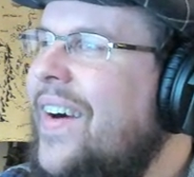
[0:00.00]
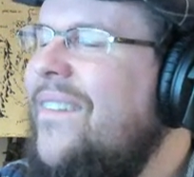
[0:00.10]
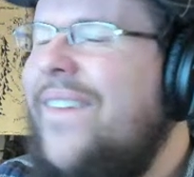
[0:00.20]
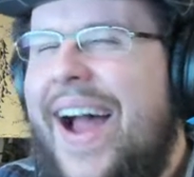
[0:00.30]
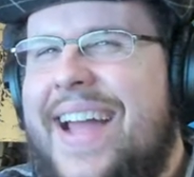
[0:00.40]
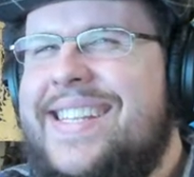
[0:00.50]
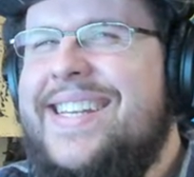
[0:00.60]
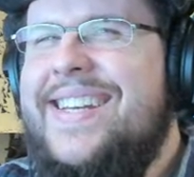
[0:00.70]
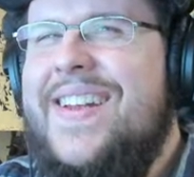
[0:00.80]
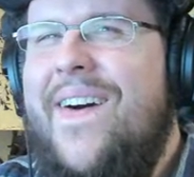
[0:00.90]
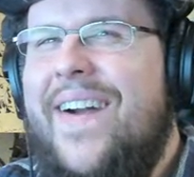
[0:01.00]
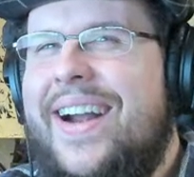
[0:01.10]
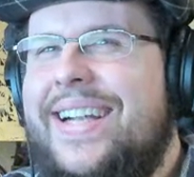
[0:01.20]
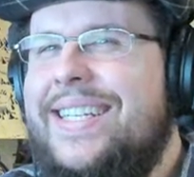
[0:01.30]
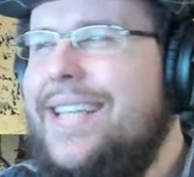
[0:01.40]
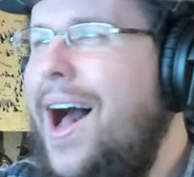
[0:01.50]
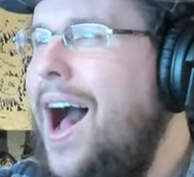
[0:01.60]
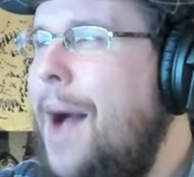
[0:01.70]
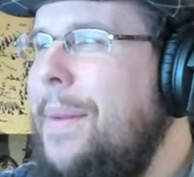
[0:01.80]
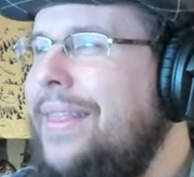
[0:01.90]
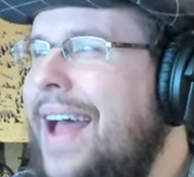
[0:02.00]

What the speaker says: Why is it Nori? She's a hobbit.